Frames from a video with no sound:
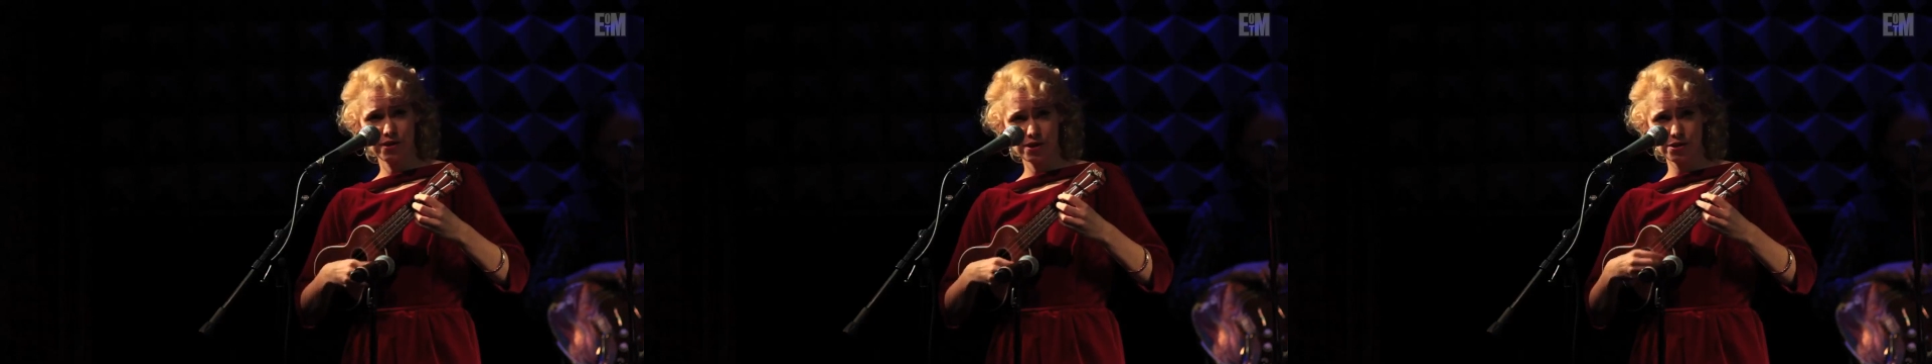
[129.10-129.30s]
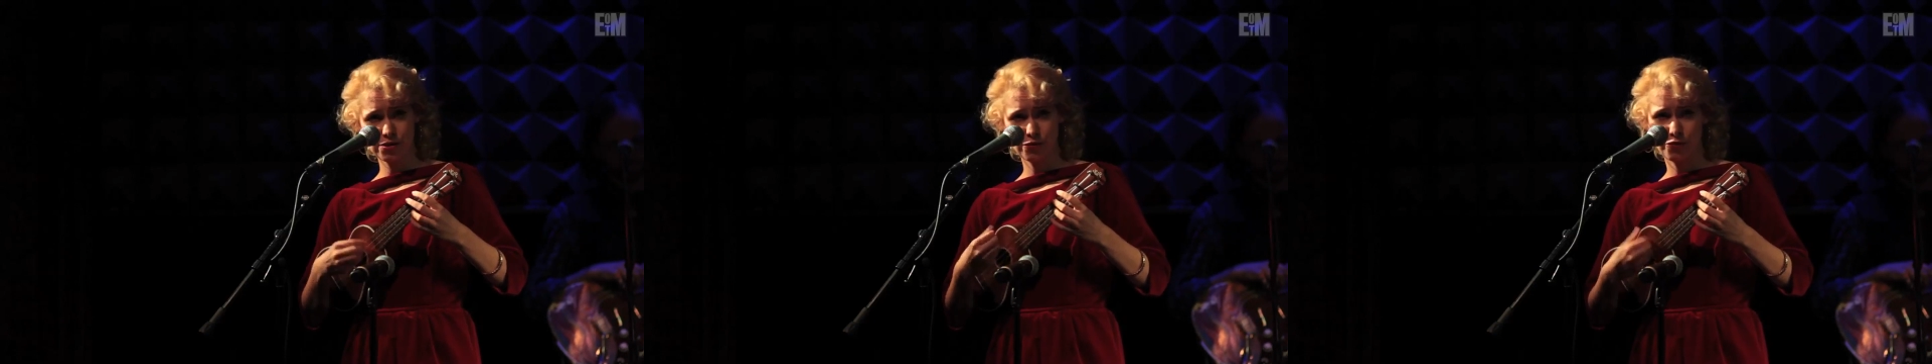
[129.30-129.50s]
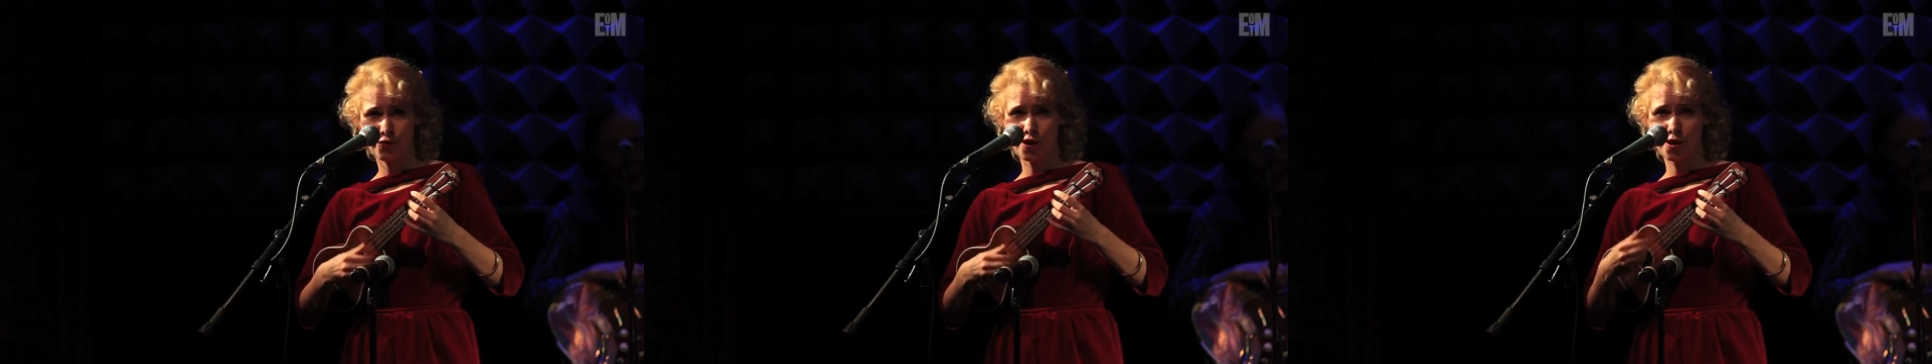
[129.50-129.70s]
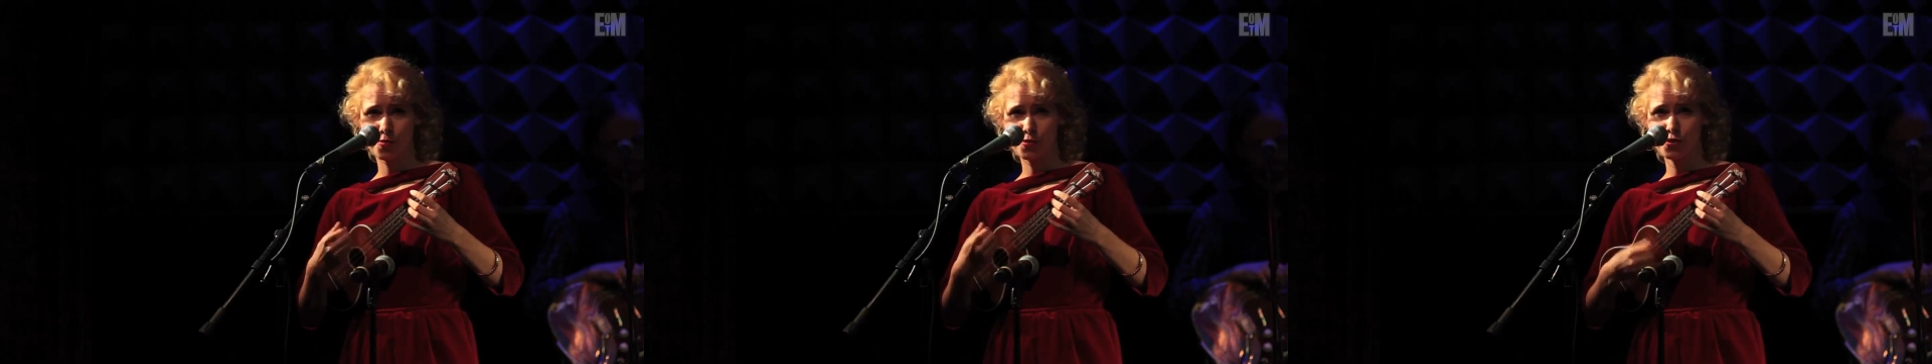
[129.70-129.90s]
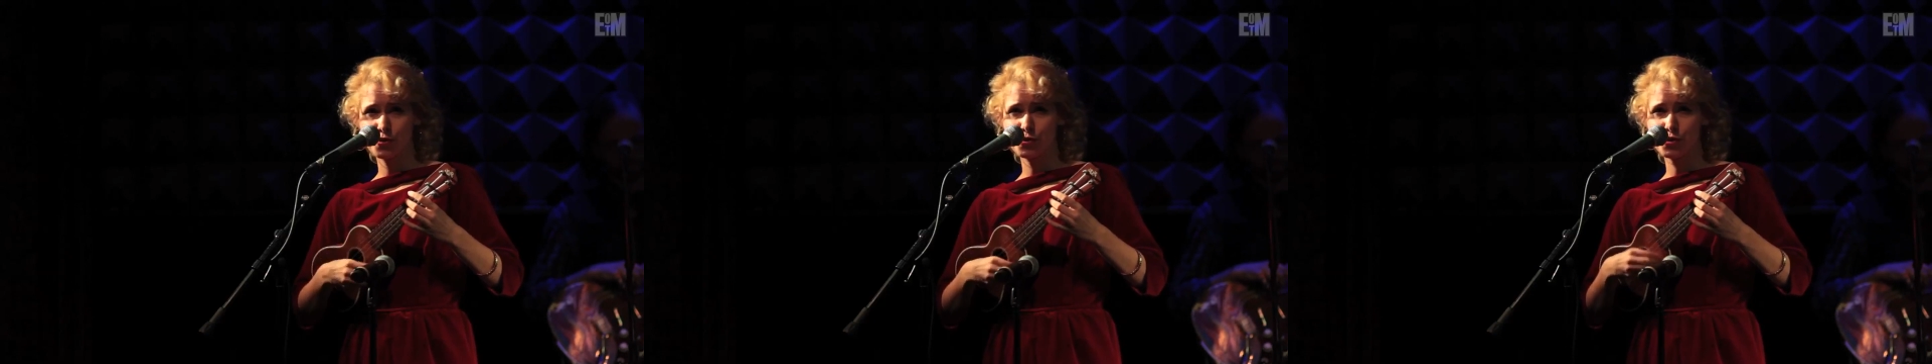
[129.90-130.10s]
these
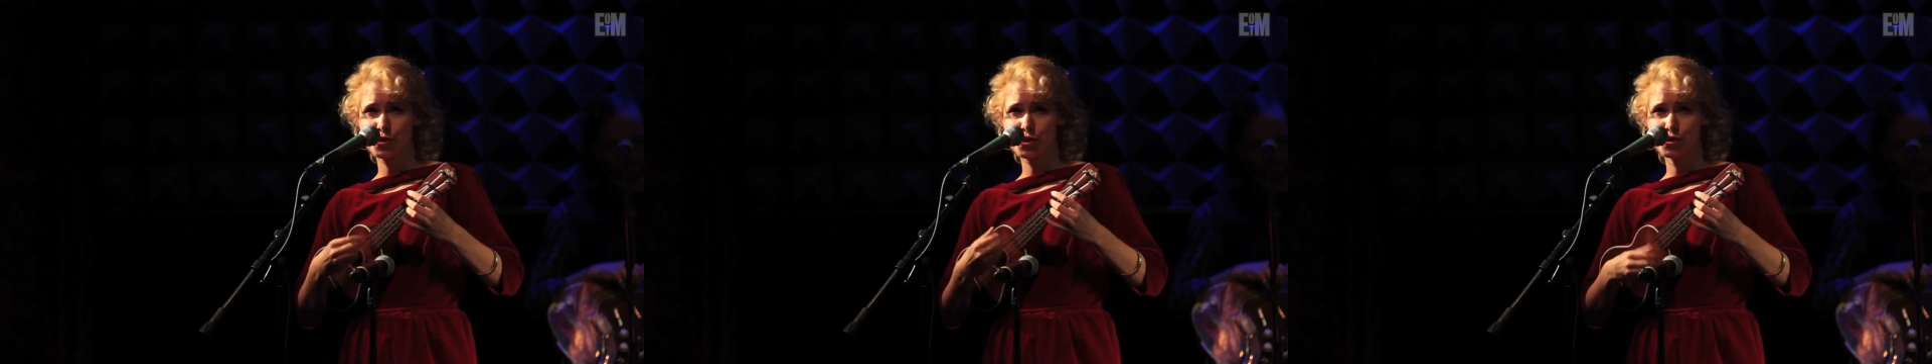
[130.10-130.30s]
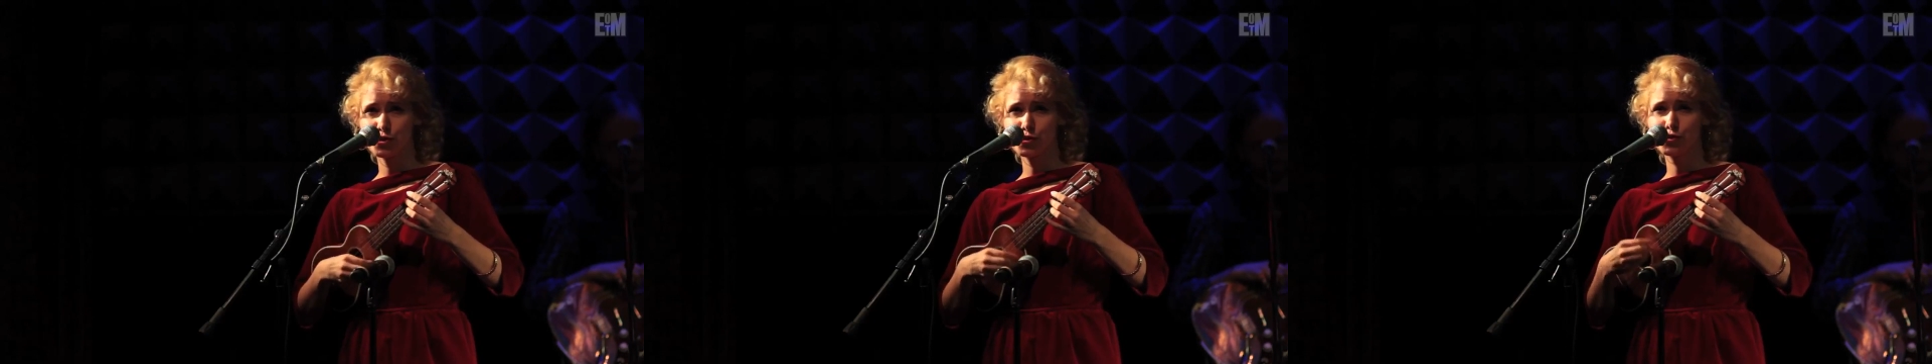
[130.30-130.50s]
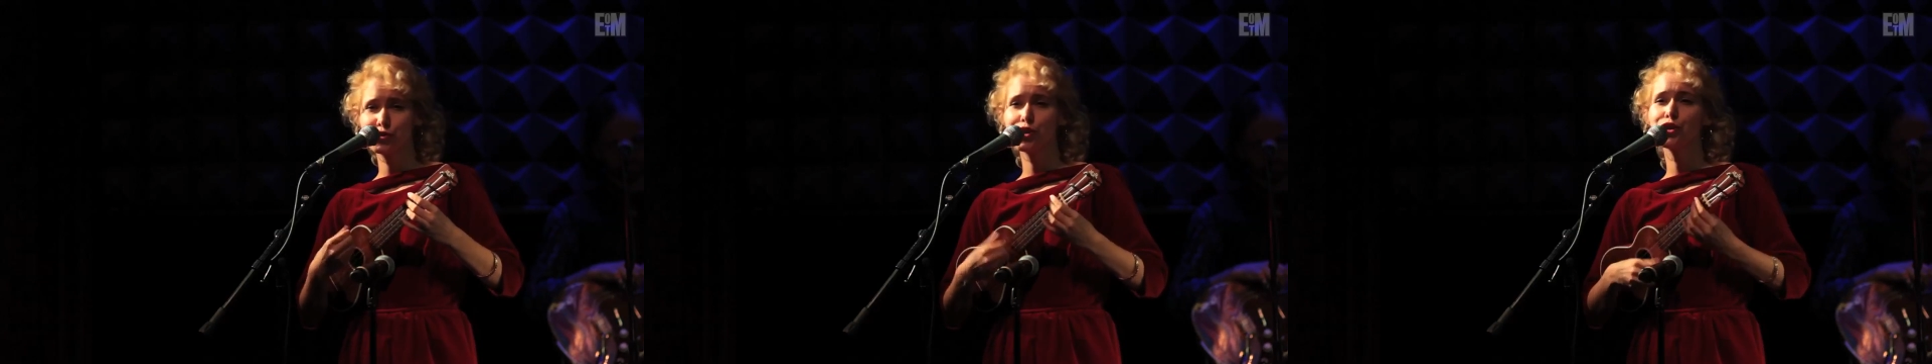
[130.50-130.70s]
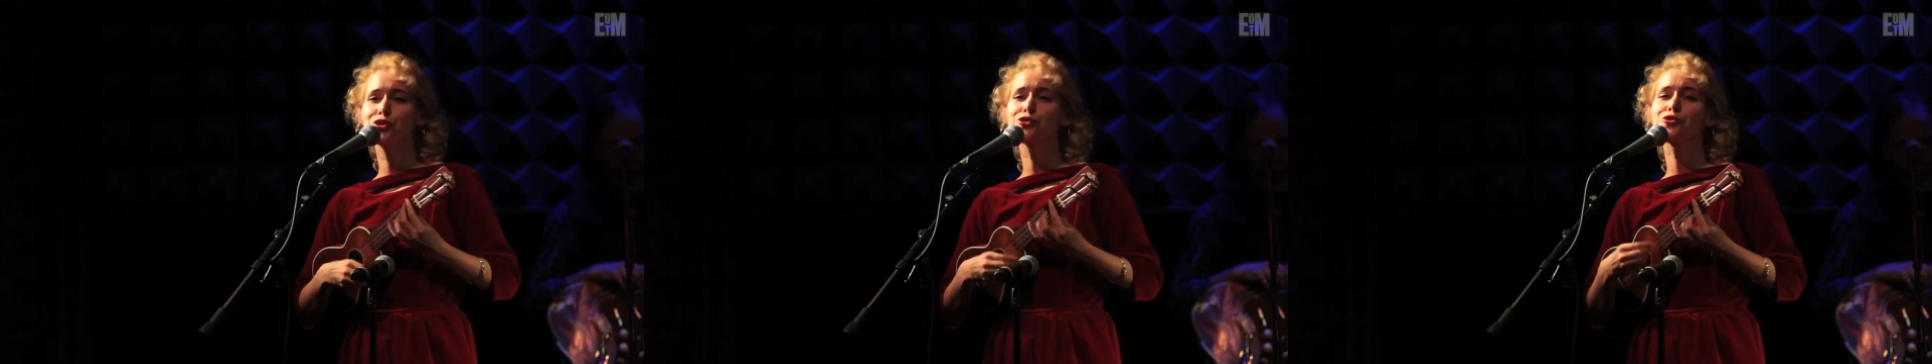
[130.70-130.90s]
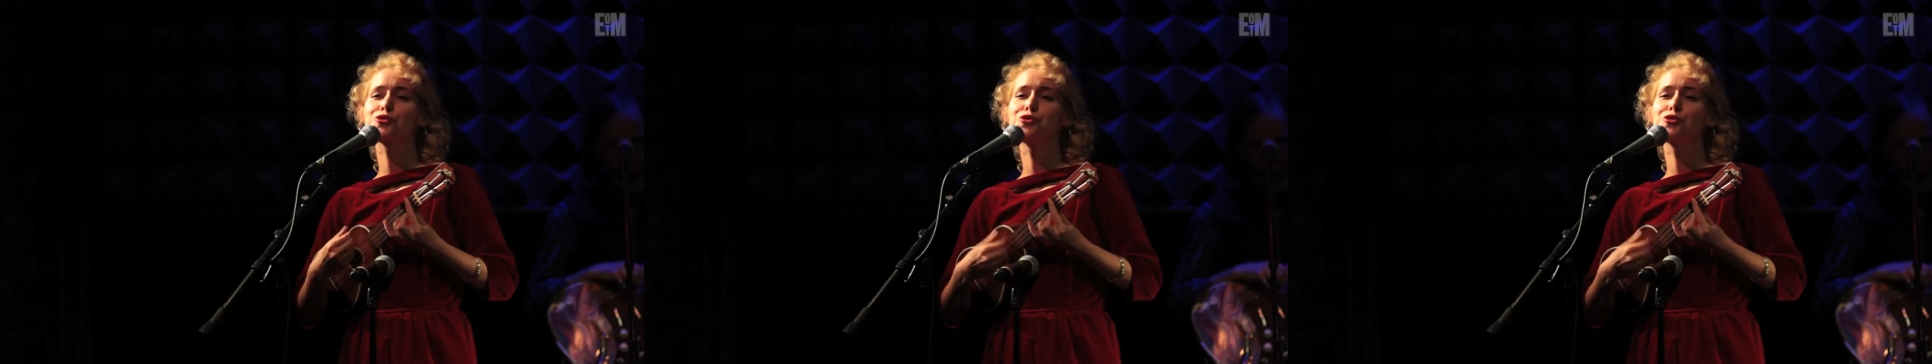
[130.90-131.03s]
feminists just